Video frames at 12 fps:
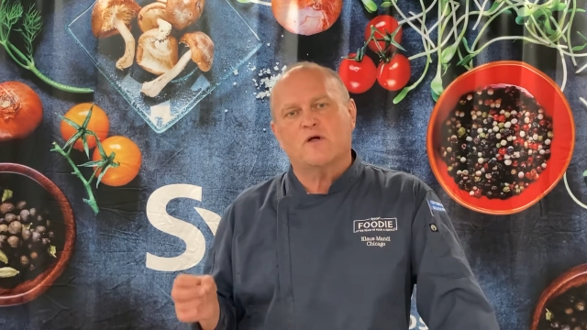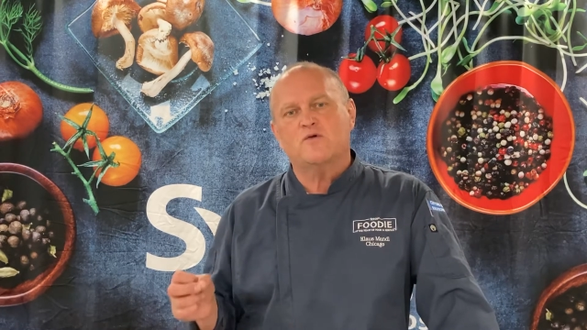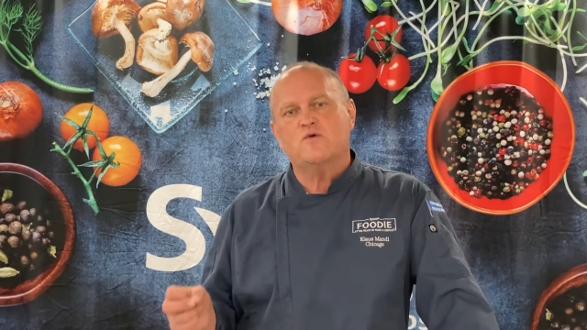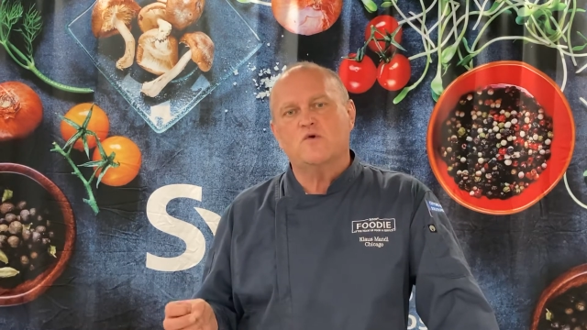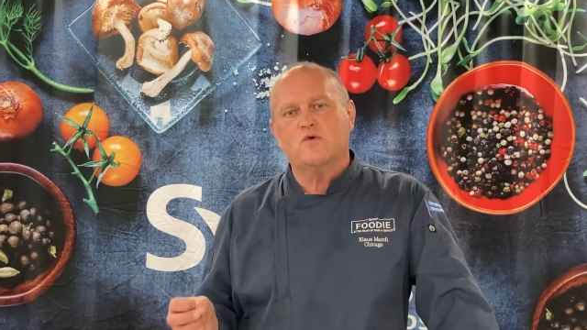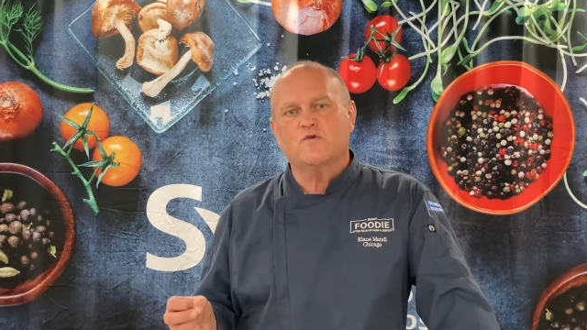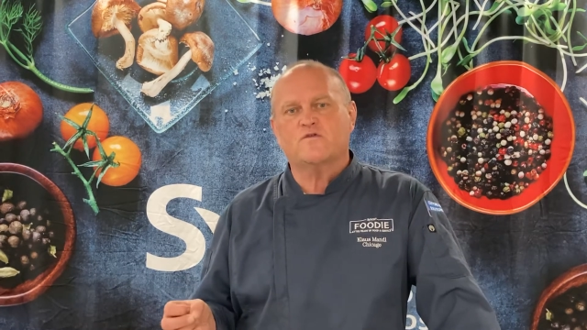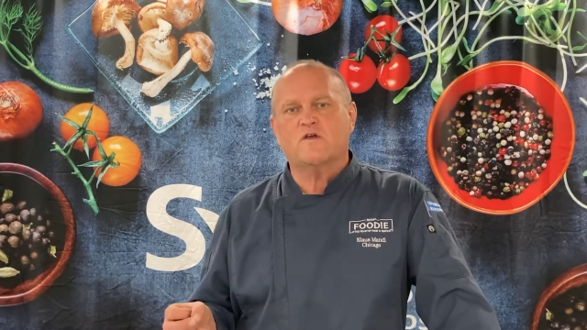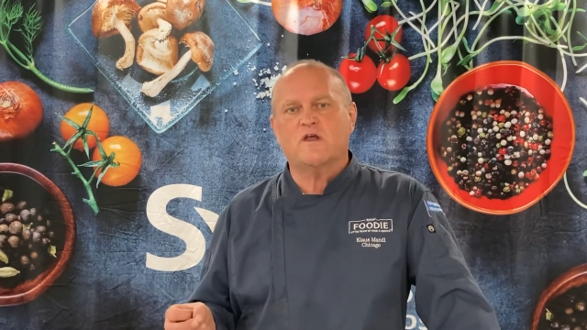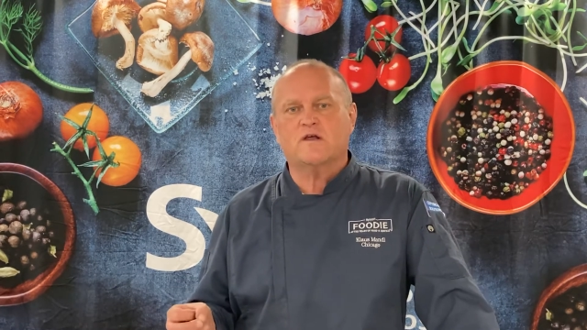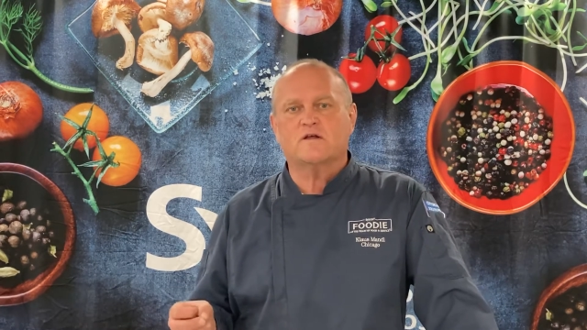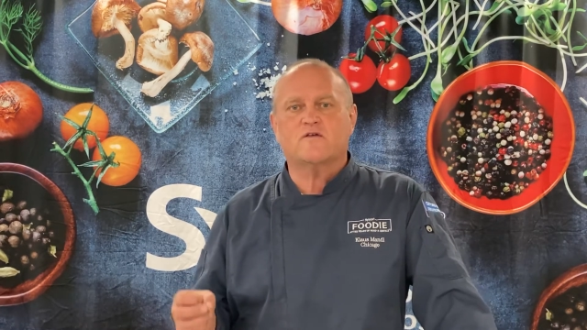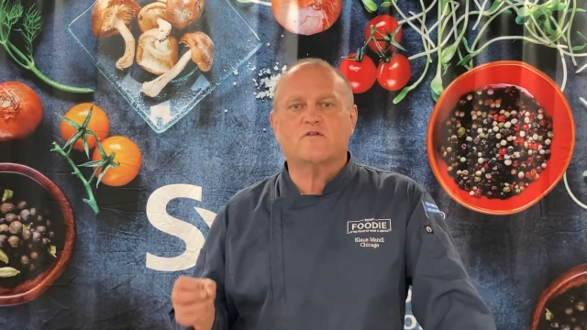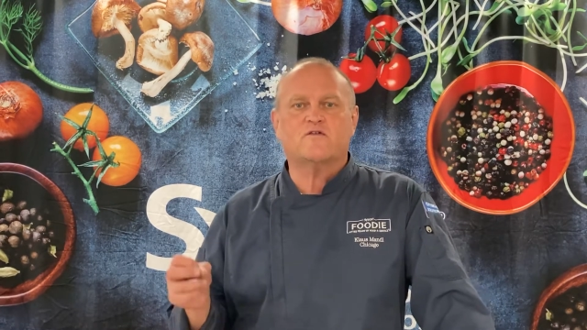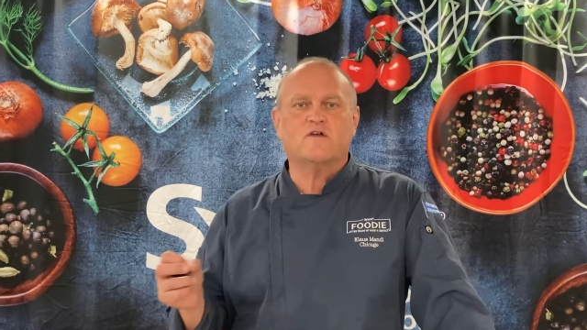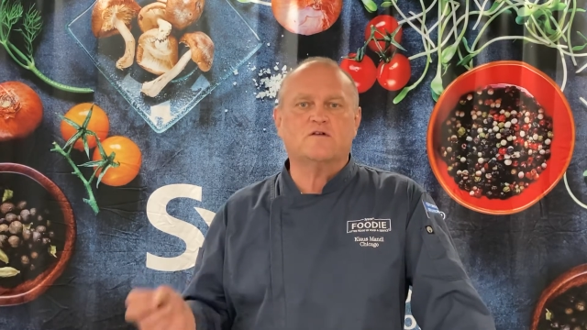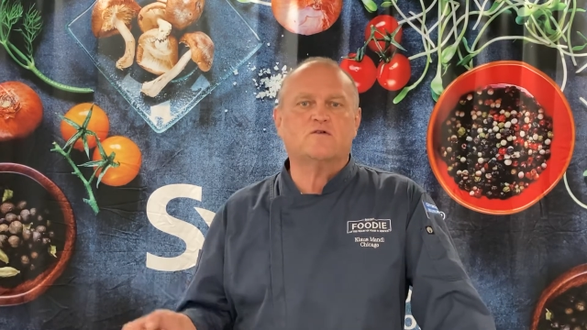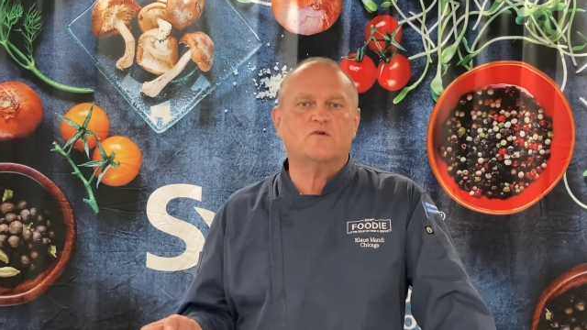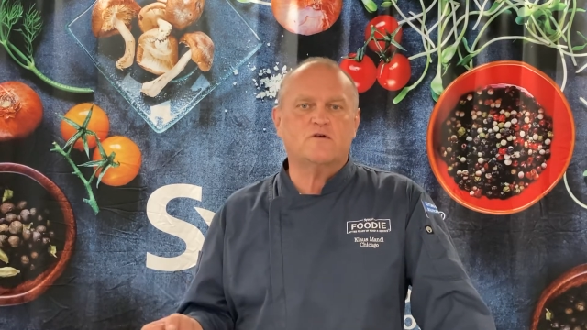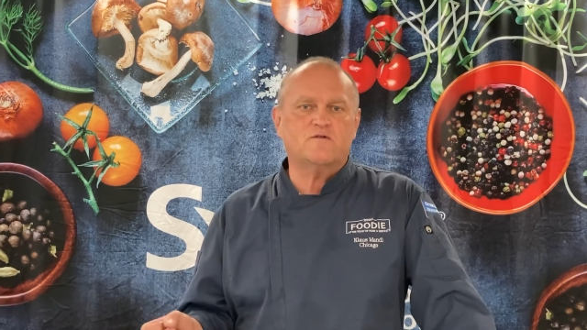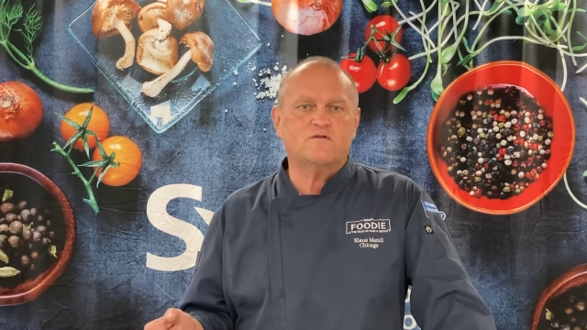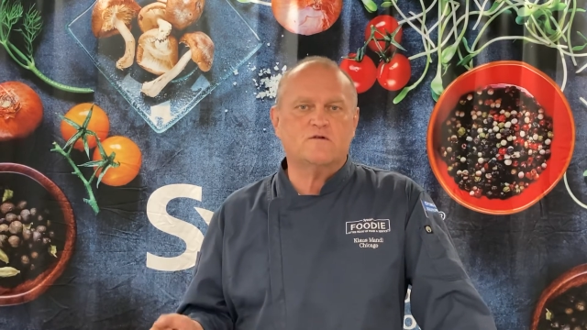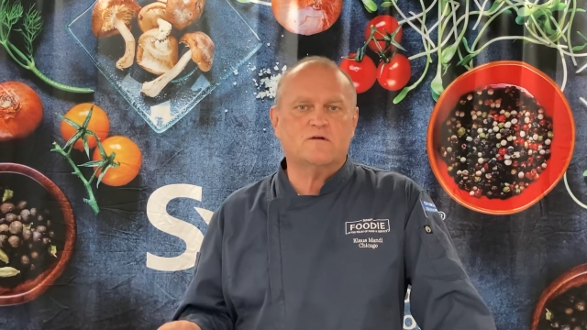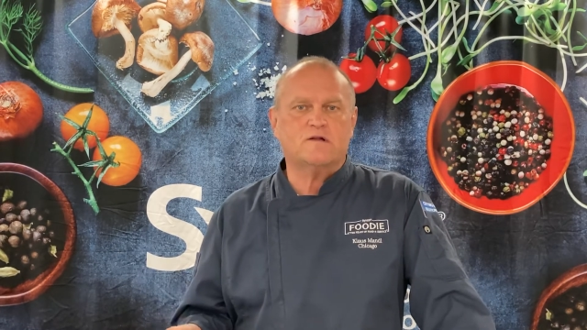are using
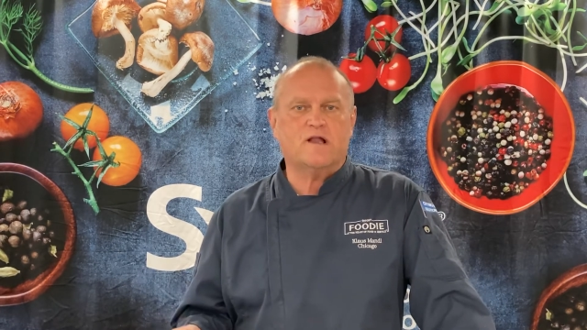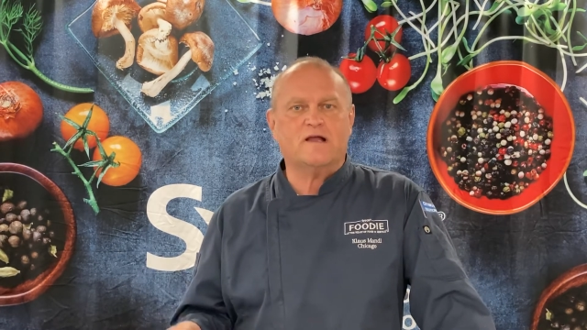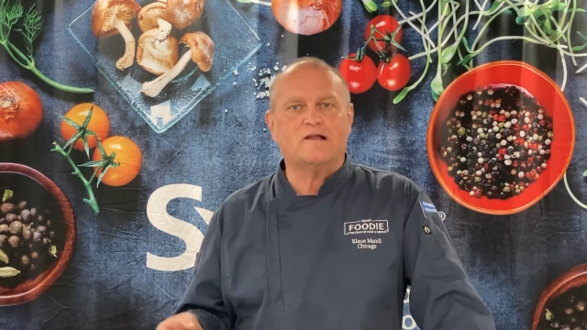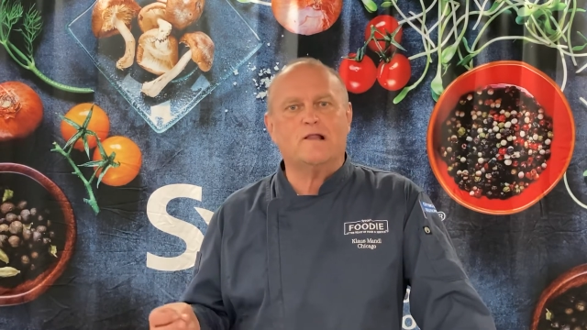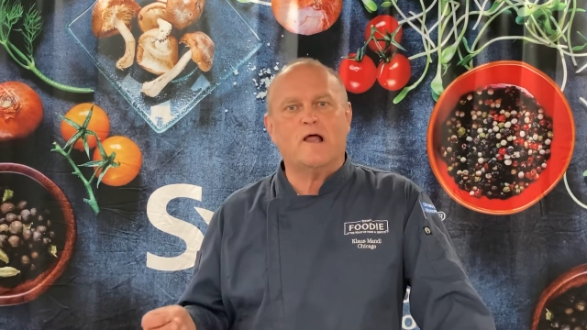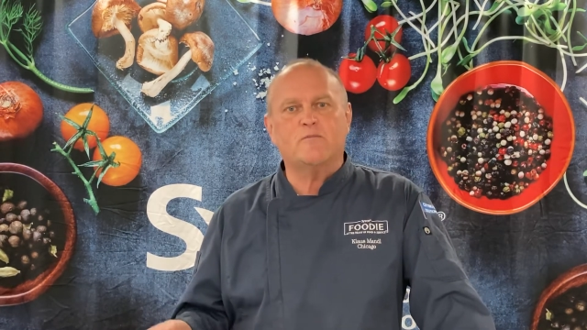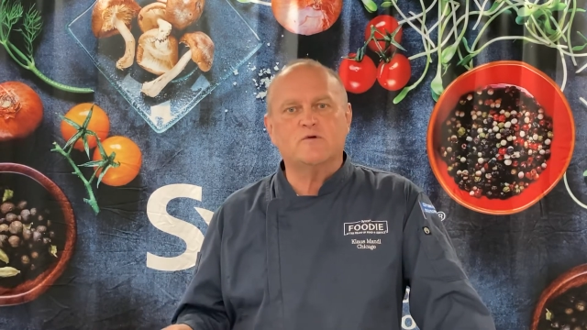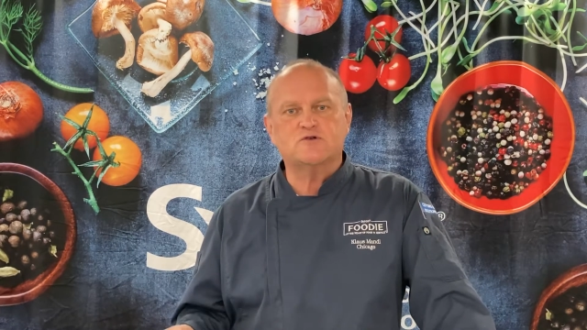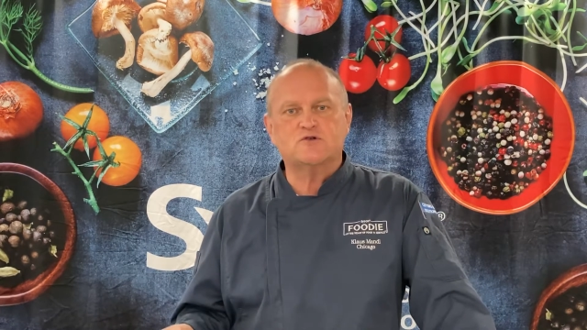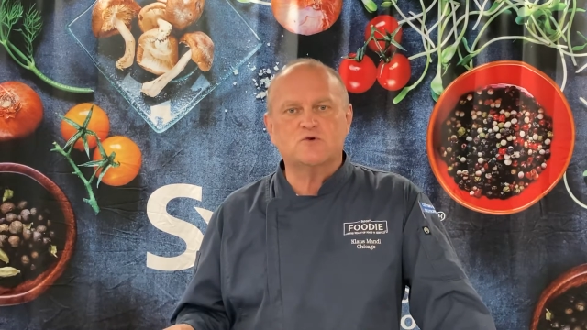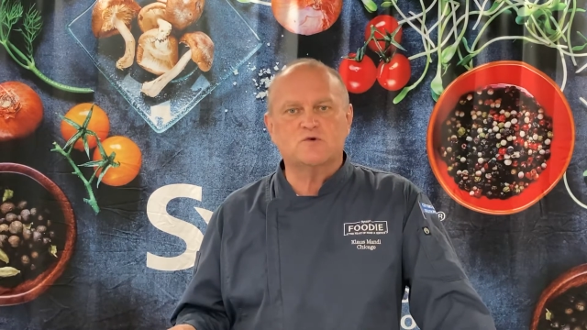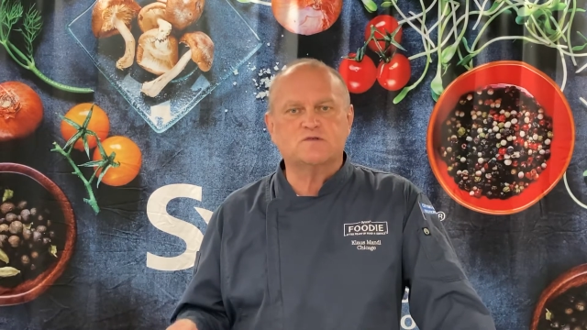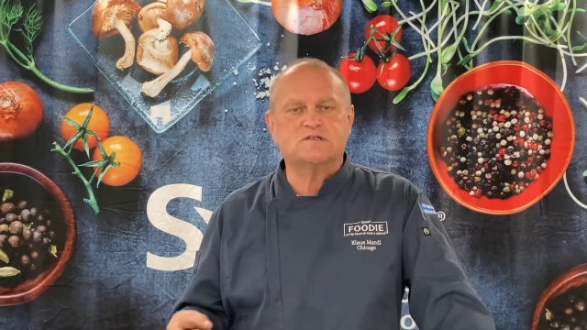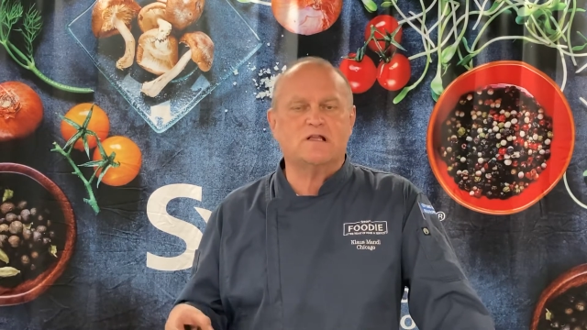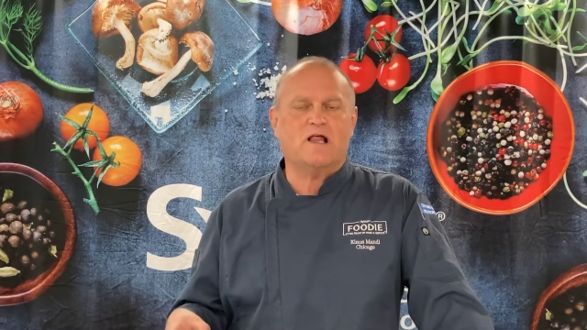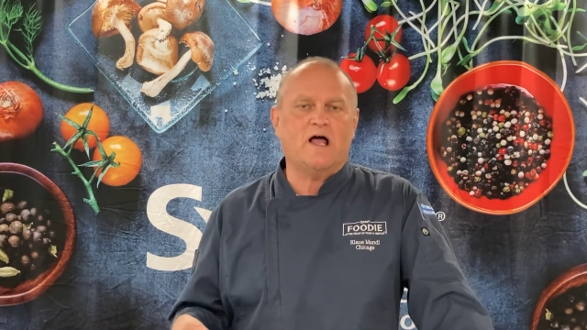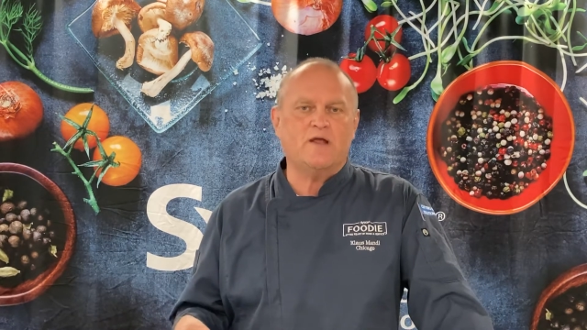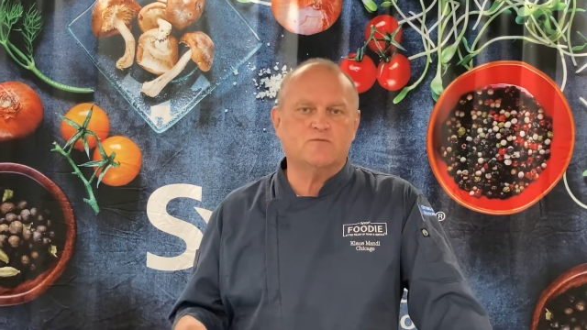citrus, like lemon juice, lime